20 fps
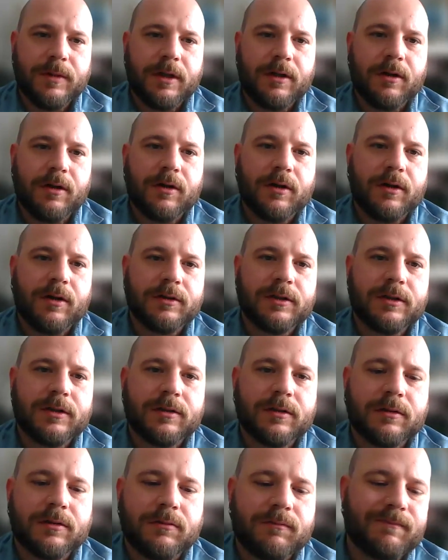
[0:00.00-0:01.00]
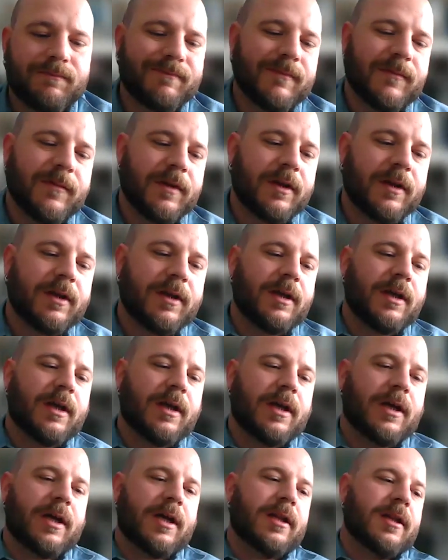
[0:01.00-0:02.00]
because
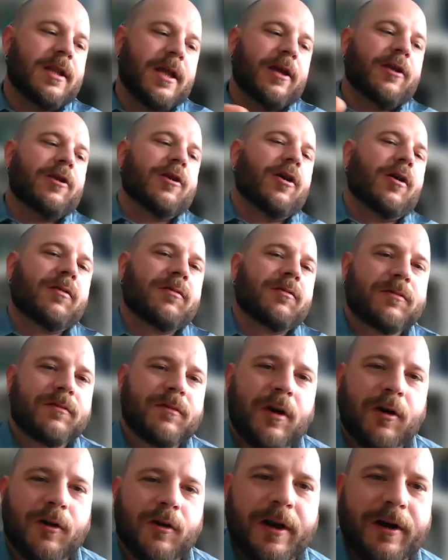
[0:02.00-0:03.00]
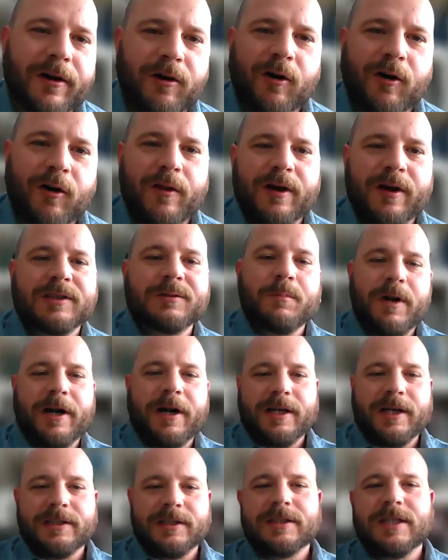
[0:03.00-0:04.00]
they know other
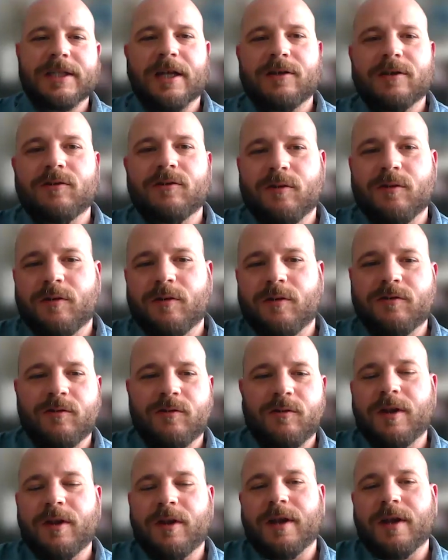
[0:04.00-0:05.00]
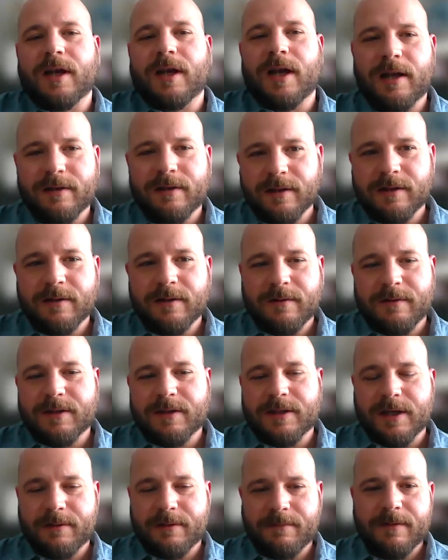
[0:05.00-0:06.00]
experience that you didn't have
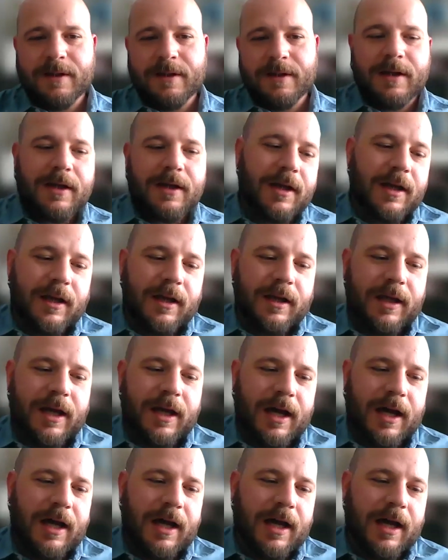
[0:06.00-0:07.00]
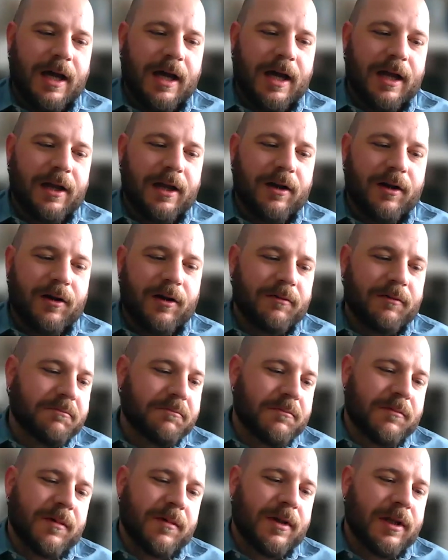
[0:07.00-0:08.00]
yet, and
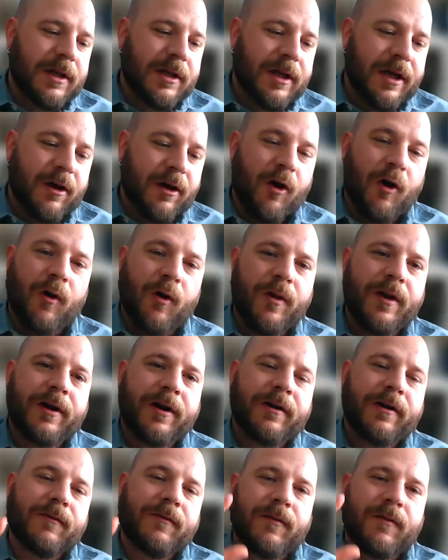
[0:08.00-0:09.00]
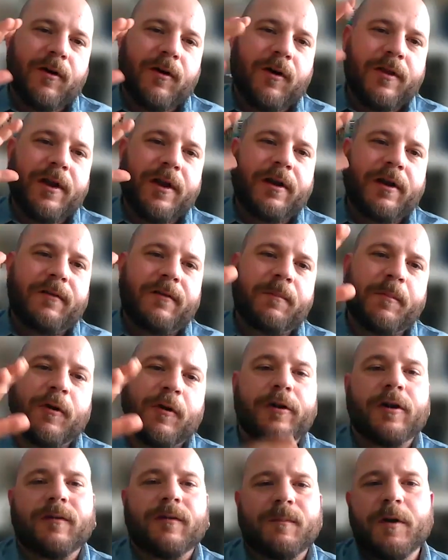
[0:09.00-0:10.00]
other
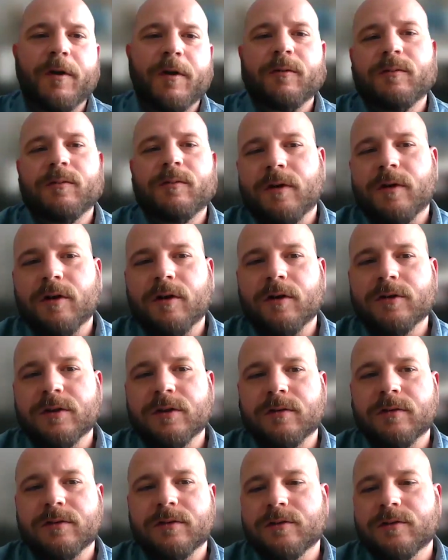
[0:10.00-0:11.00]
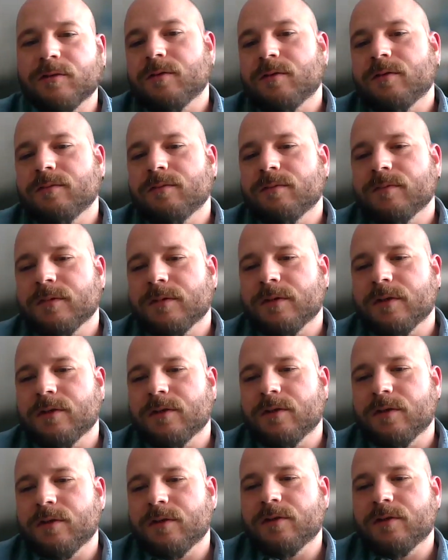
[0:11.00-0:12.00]
point of view also.
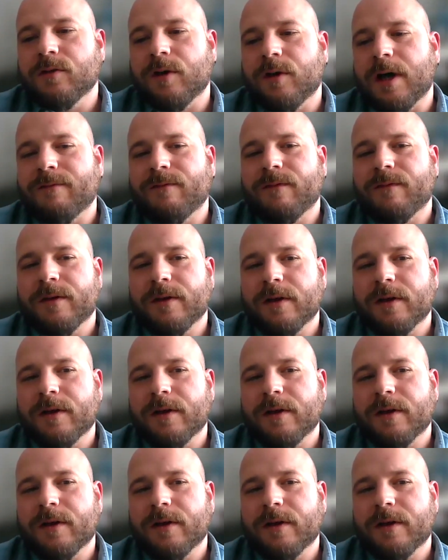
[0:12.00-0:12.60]
You have